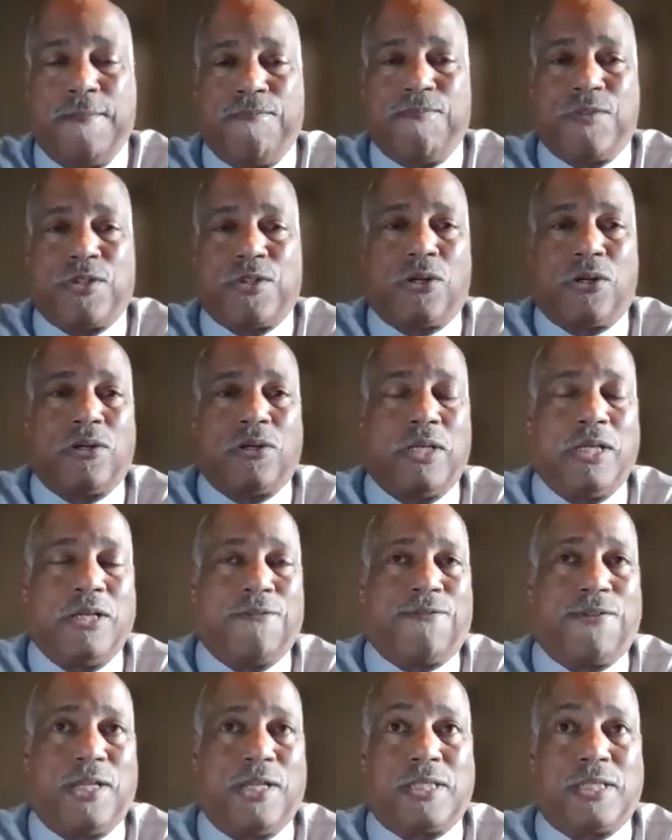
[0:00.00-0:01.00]
So
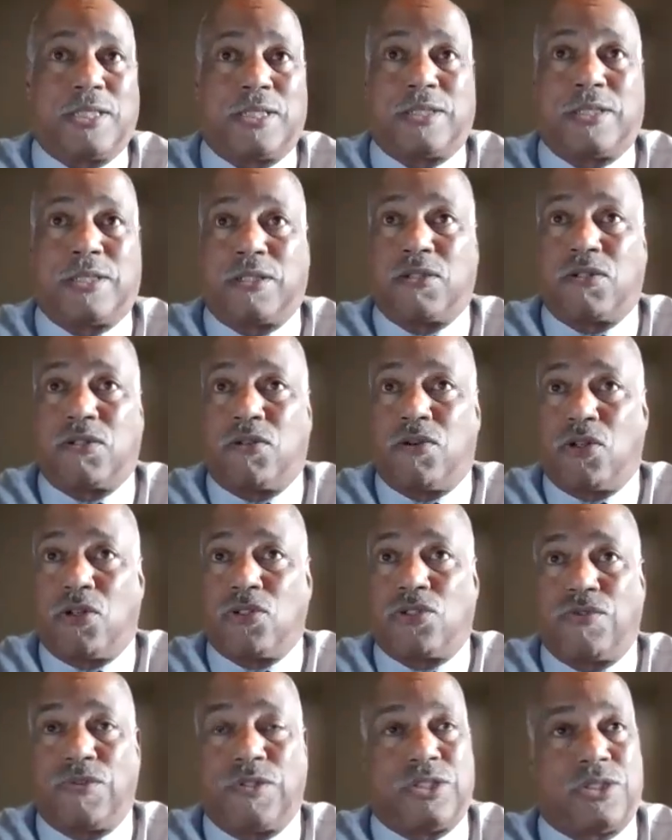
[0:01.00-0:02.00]
if it's
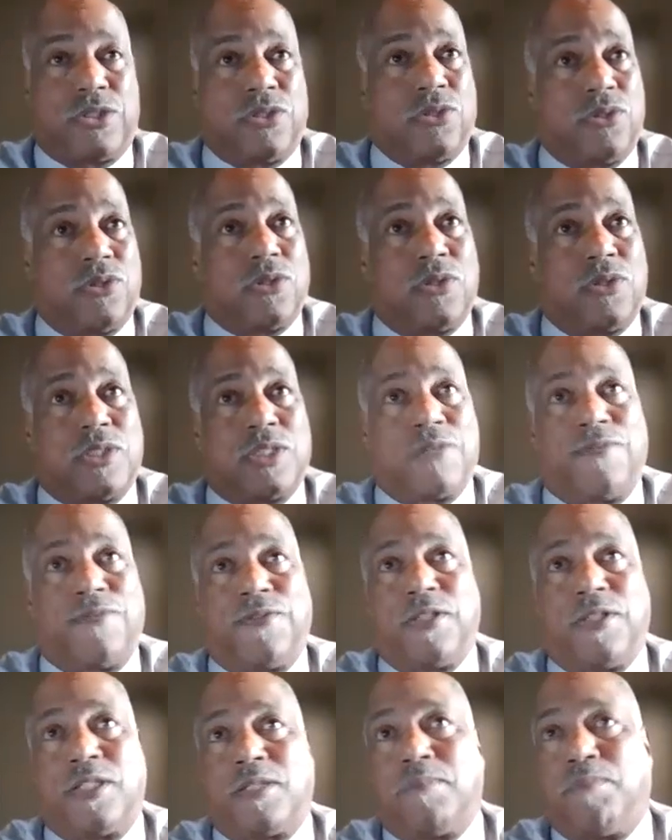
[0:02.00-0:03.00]
grocery stores, if
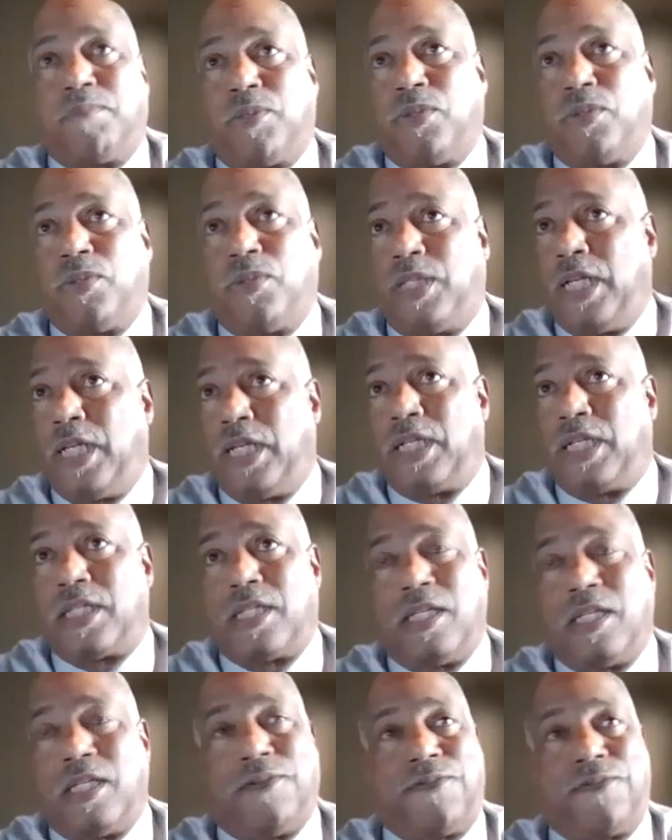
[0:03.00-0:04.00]
it's boutiques,
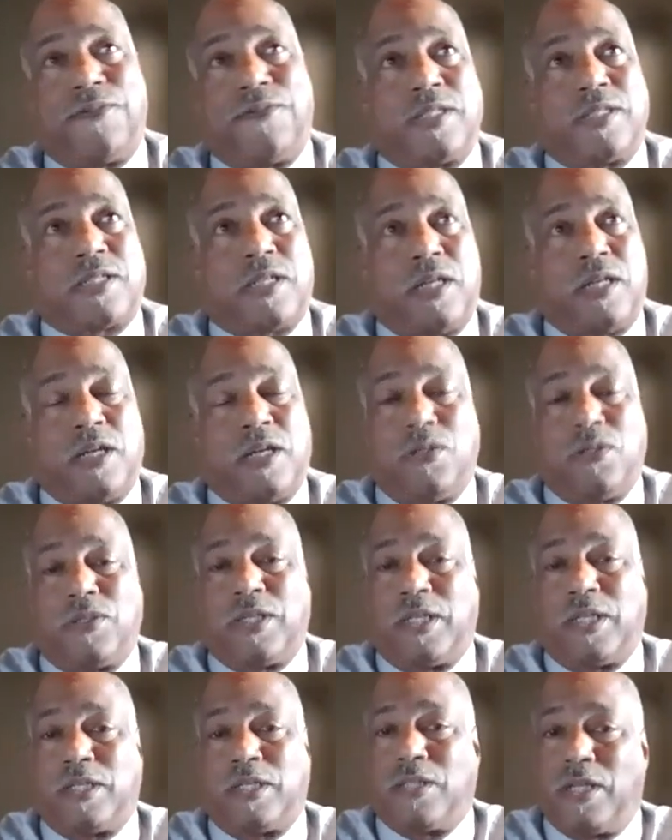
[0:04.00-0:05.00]
if it's
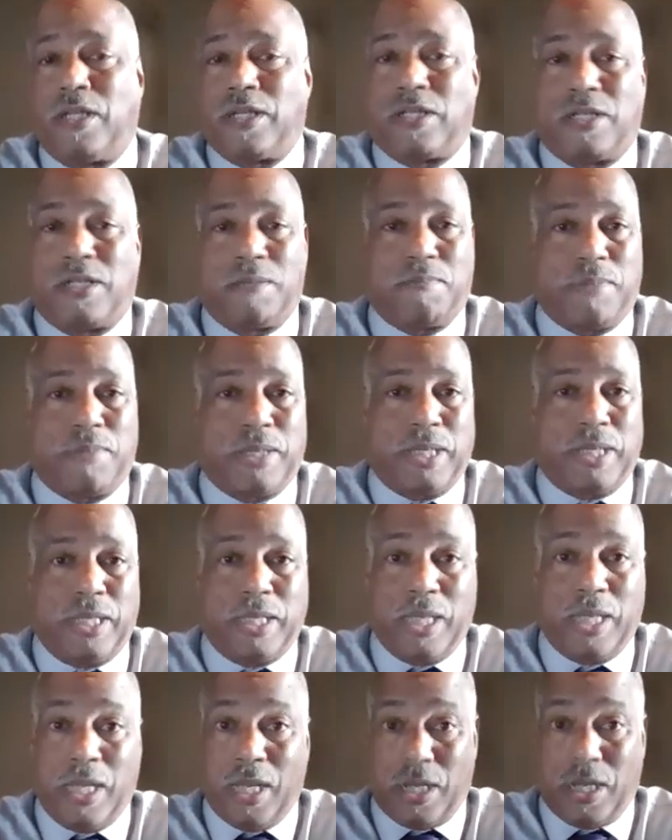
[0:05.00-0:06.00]
clothing, it could be
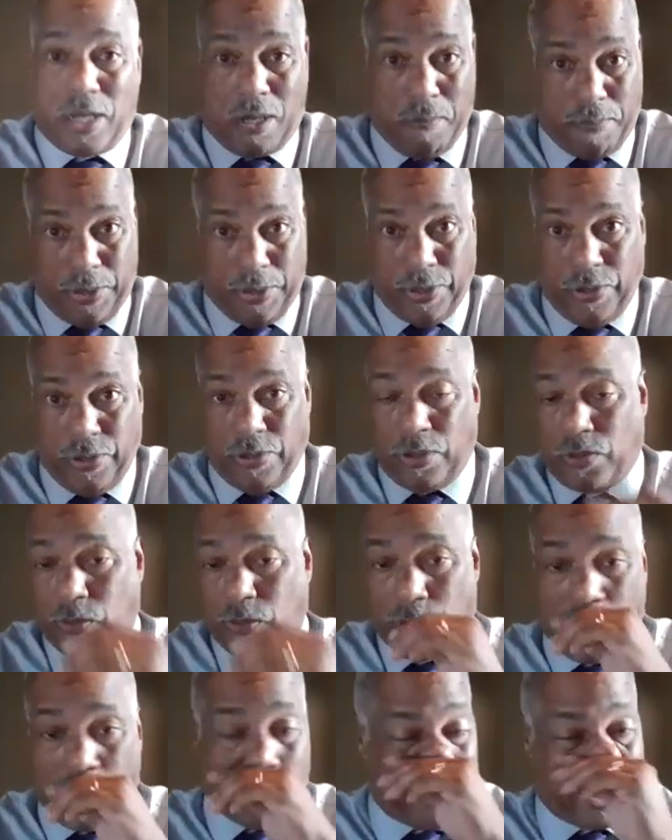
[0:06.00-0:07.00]
computers,
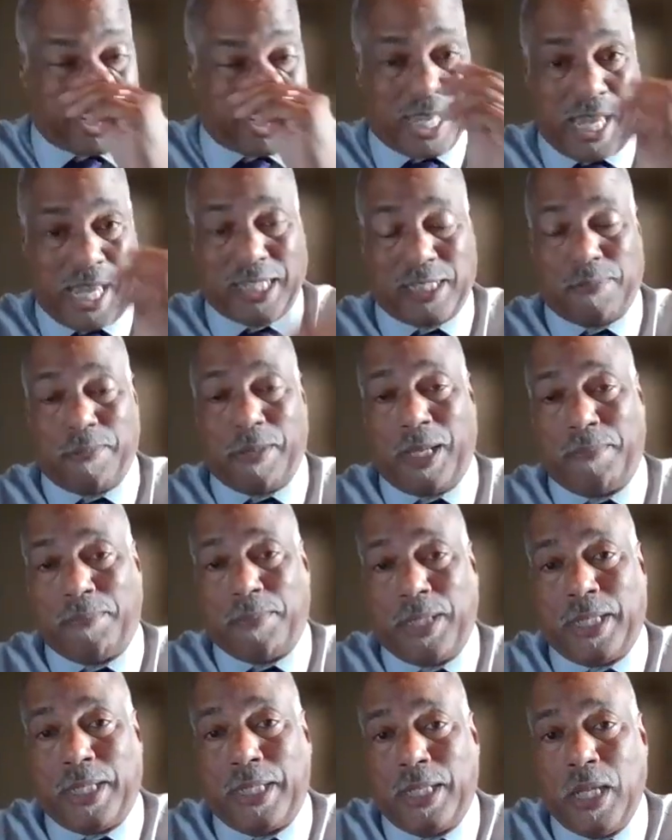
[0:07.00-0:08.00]
whatever the case may
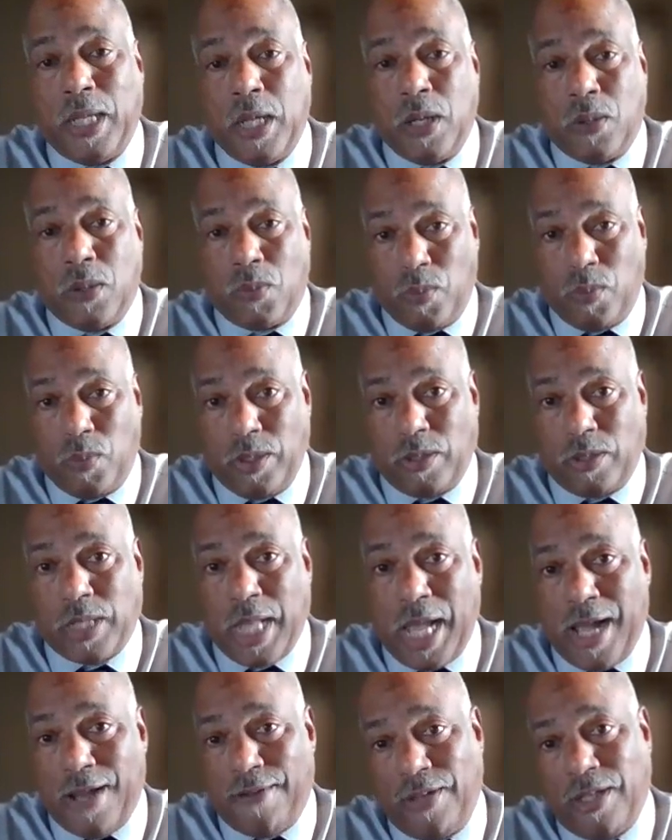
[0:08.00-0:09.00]
be, we'll
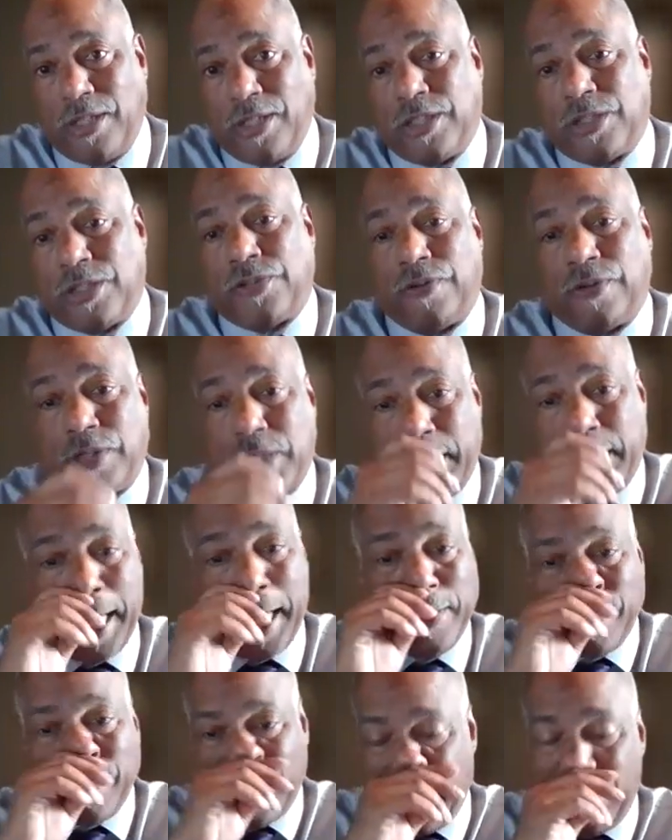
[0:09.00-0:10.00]
have industry
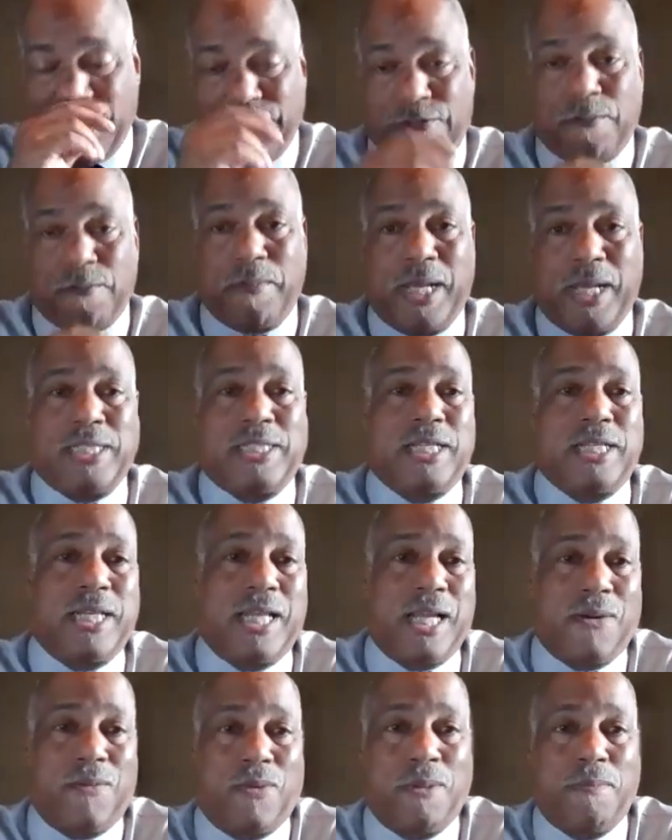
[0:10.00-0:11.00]
standards and information
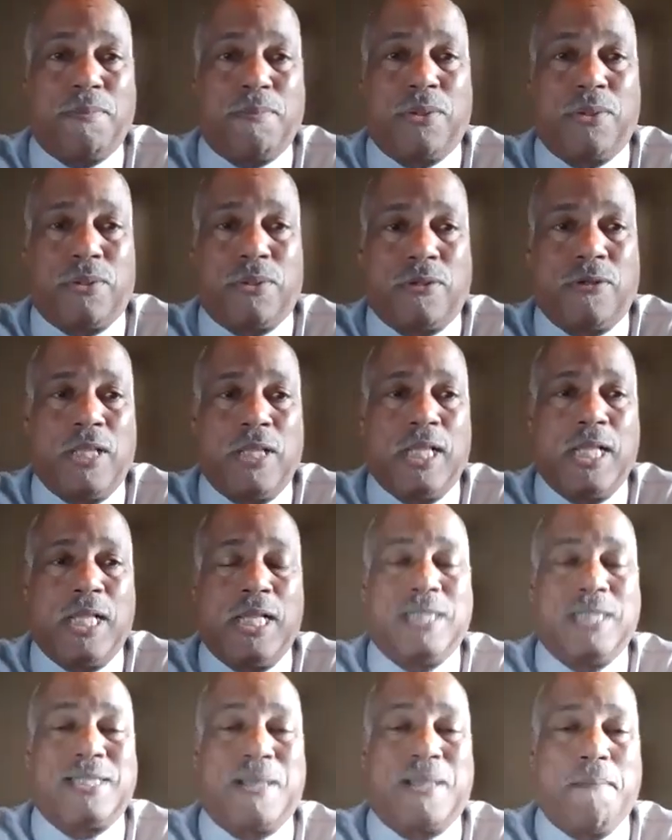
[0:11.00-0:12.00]
that we pull
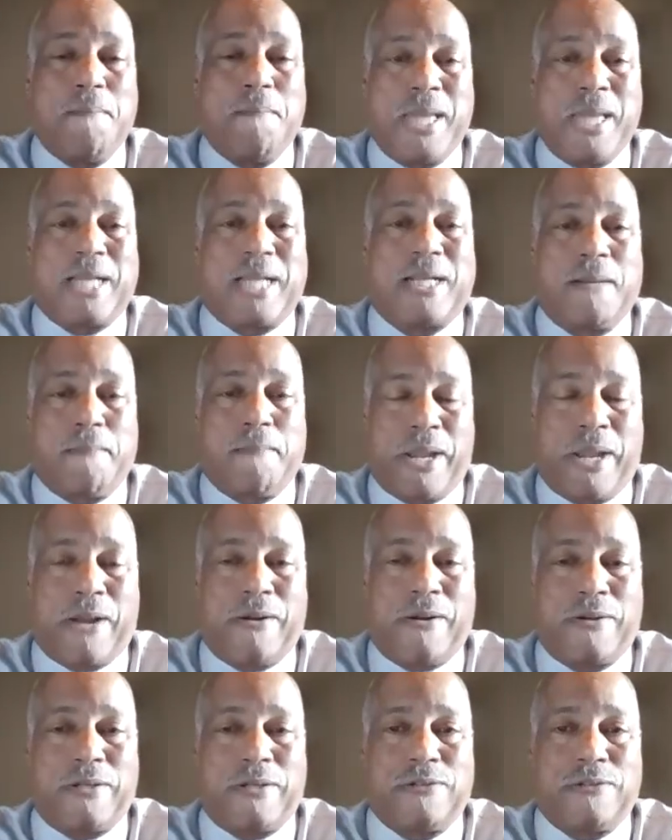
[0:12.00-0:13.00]
to make
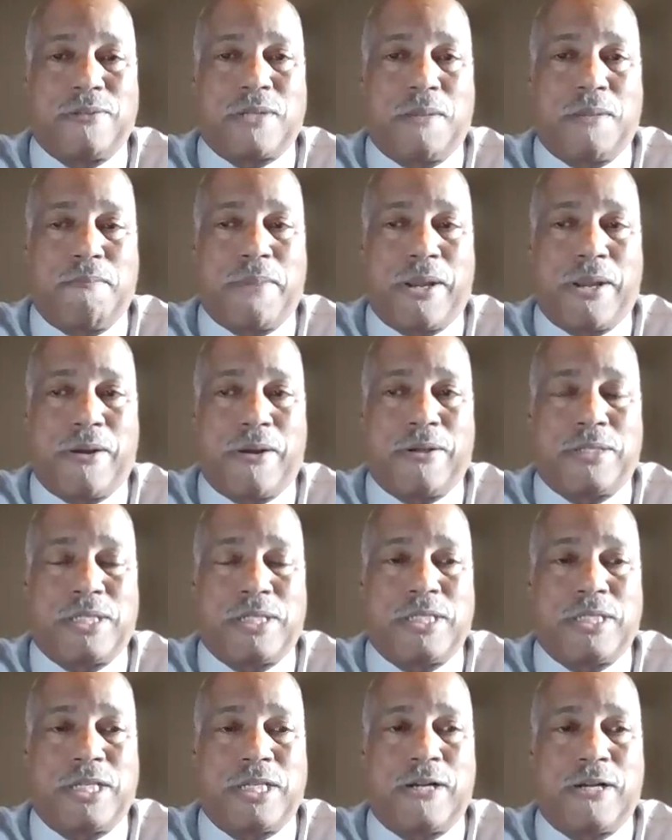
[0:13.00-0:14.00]

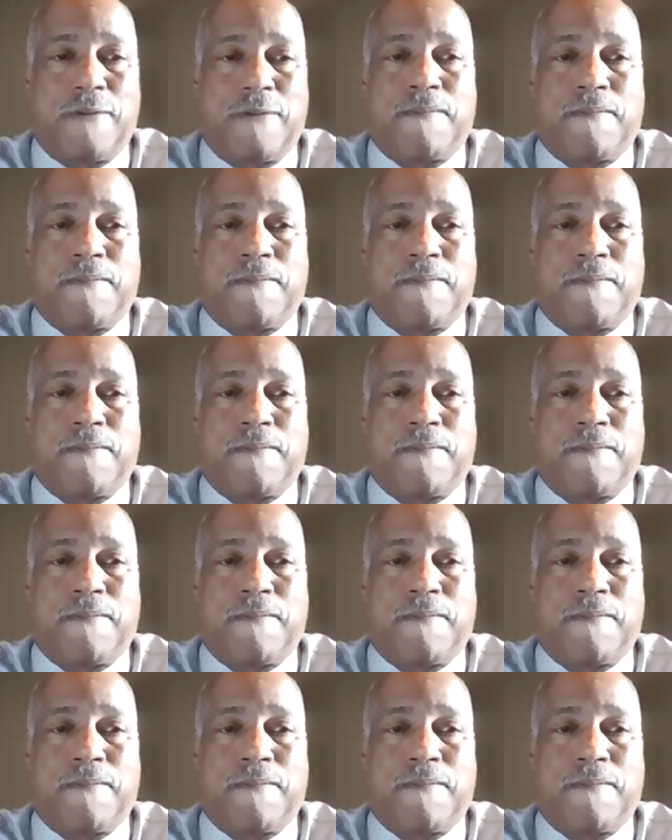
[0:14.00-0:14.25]
comparisons here.